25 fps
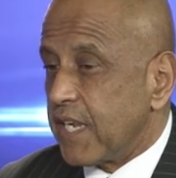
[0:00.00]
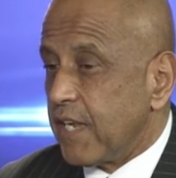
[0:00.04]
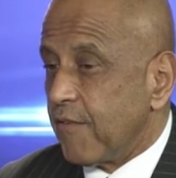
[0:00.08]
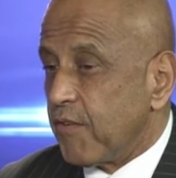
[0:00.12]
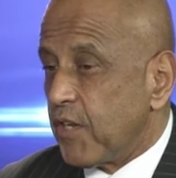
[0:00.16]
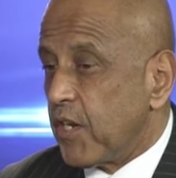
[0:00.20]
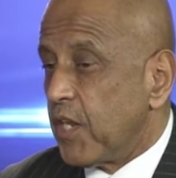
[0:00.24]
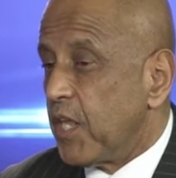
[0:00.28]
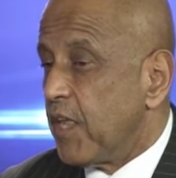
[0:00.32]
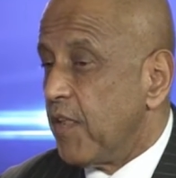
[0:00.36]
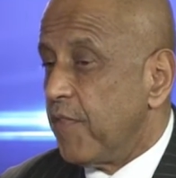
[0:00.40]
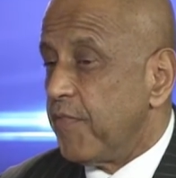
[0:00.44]

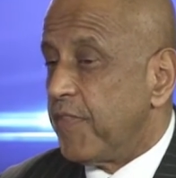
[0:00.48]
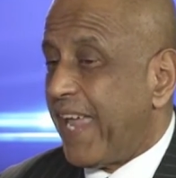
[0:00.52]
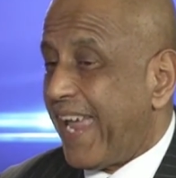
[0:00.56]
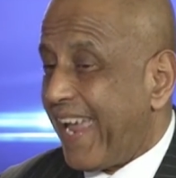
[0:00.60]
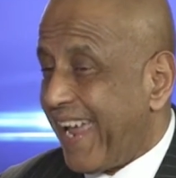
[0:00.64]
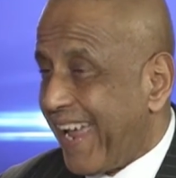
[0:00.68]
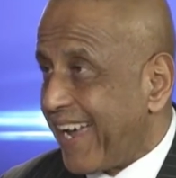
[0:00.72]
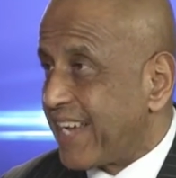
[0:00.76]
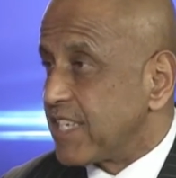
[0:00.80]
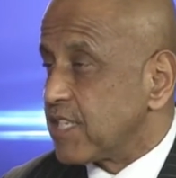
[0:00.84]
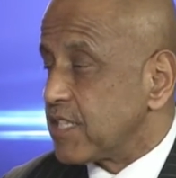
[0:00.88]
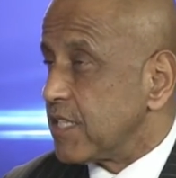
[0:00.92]
given the
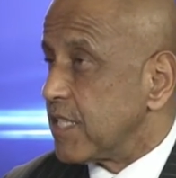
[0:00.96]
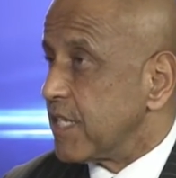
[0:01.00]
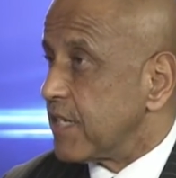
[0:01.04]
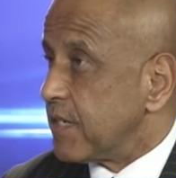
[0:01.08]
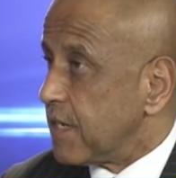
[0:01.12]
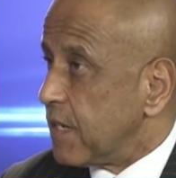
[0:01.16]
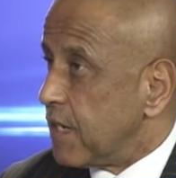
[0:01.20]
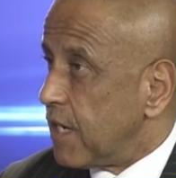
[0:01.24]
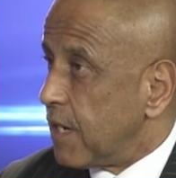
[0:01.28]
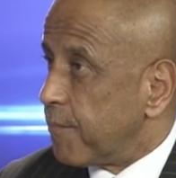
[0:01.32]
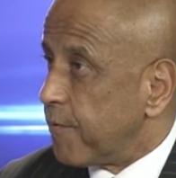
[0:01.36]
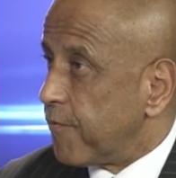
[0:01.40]

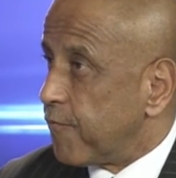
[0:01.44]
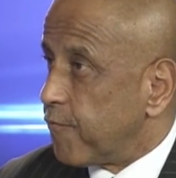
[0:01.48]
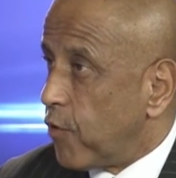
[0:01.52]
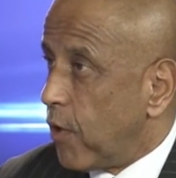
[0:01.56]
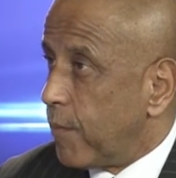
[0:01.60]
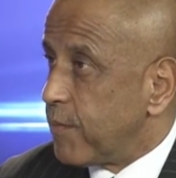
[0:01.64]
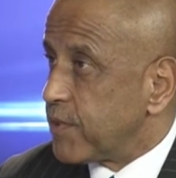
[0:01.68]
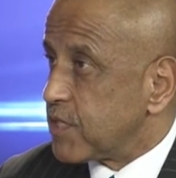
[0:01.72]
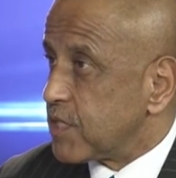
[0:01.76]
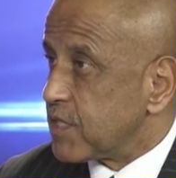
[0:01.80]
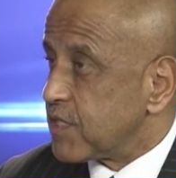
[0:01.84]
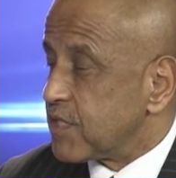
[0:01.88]
excellent uh,
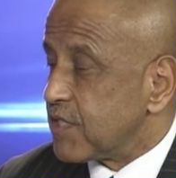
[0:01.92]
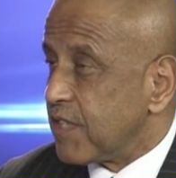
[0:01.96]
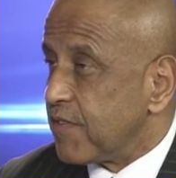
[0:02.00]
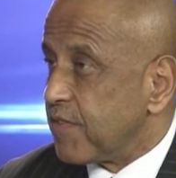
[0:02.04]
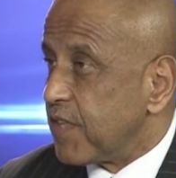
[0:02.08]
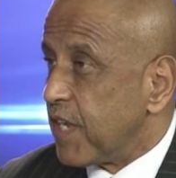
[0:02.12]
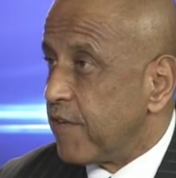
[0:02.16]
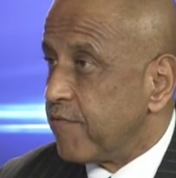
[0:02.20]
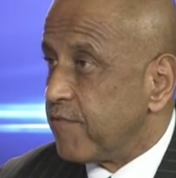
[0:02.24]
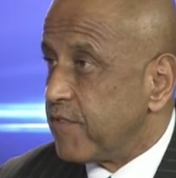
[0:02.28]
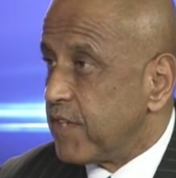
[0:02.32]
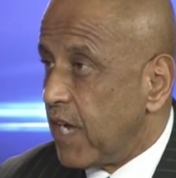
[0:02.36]
performances
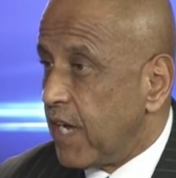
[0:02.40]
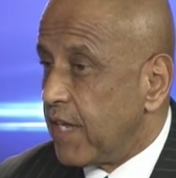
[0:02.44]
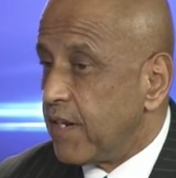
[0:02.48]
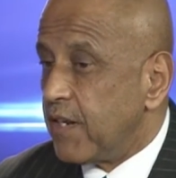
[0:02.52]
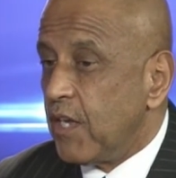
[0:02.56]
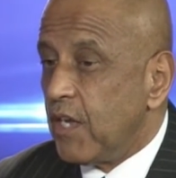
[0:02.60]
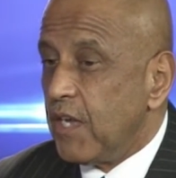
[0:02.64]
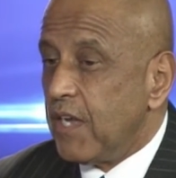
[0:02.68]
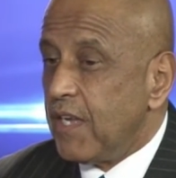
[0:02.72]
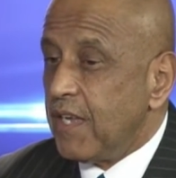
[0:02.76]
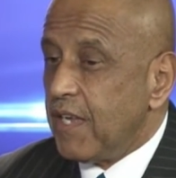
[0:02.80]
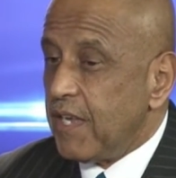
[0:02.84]
that they've done